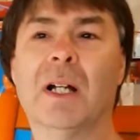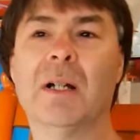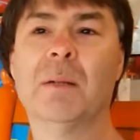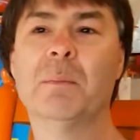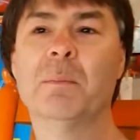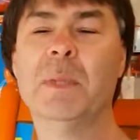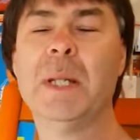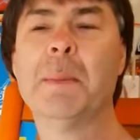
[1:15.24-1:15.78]

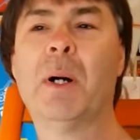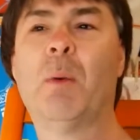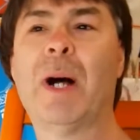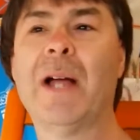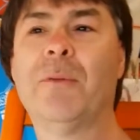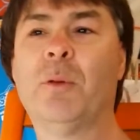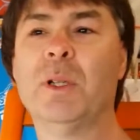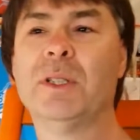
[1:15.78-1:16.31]
Me and my
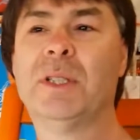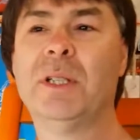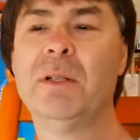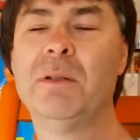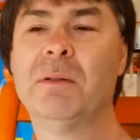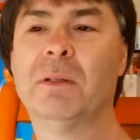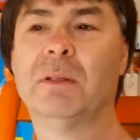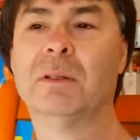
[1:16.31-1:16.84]
wife went
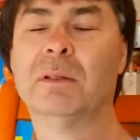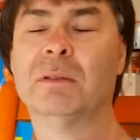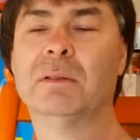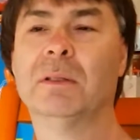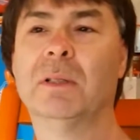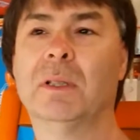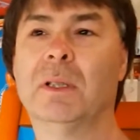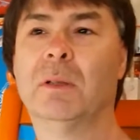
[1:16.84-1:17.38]
to
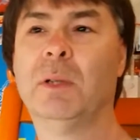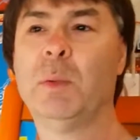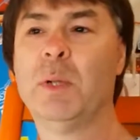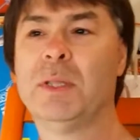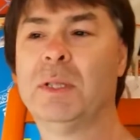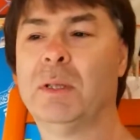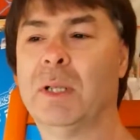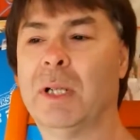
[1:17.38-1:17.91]

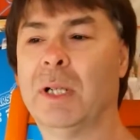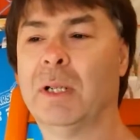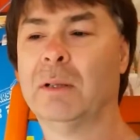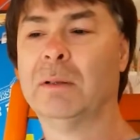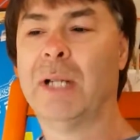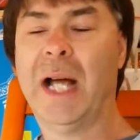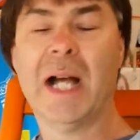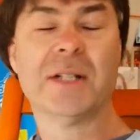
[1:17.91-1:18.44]
a
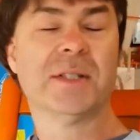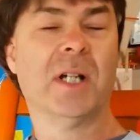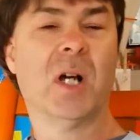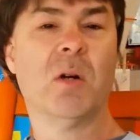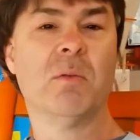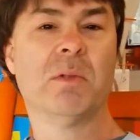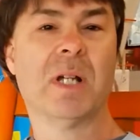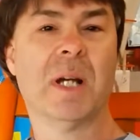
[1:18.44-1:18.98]
Hazzard
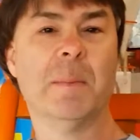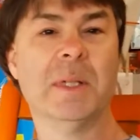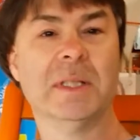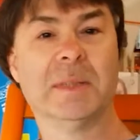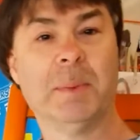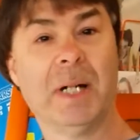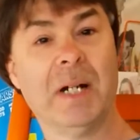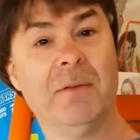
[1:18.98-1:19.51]
Homecoming in
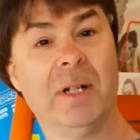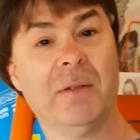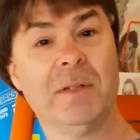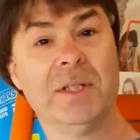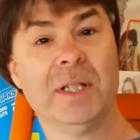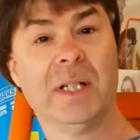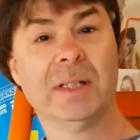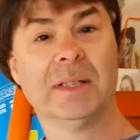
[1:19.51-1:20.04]
Sperryville,
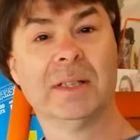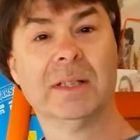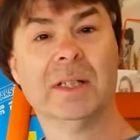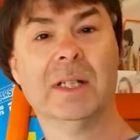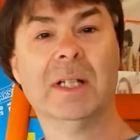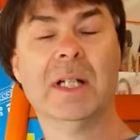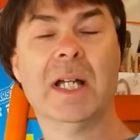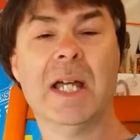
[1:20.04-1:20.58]
Virginia,
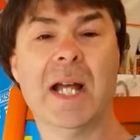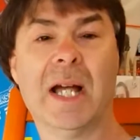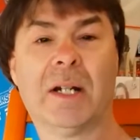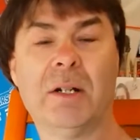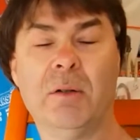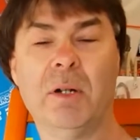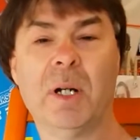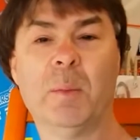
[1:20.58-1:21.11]
and I
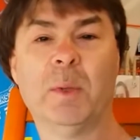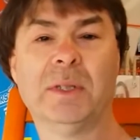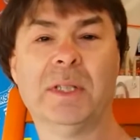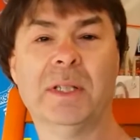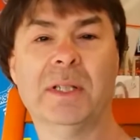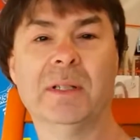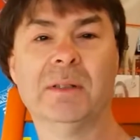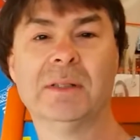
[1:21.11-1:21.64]
grew up with the
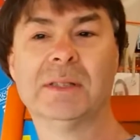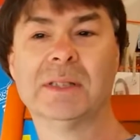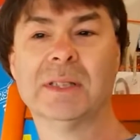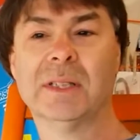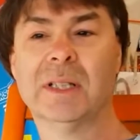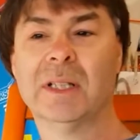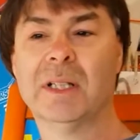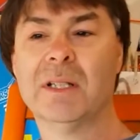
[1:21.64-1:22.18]
Dukes,
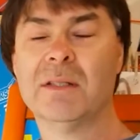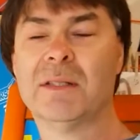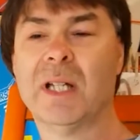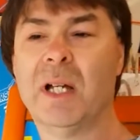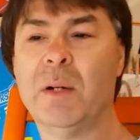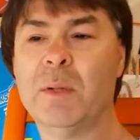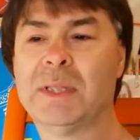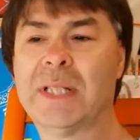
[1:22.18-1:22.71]
so
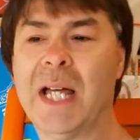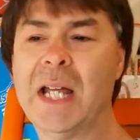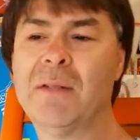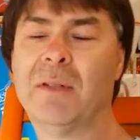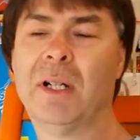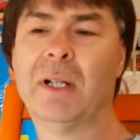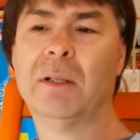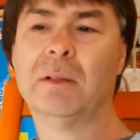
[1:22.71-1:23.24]
it was kind of
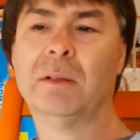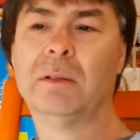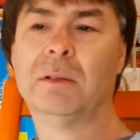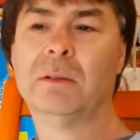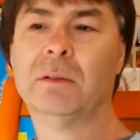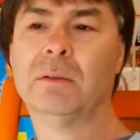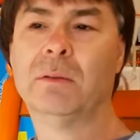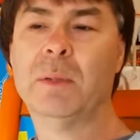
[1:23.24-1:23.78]
a
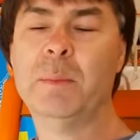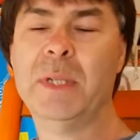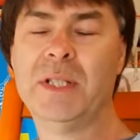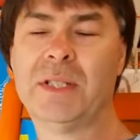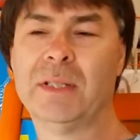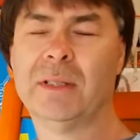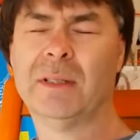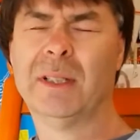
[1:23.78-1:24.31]

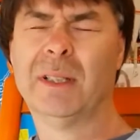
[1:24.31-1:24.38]
remission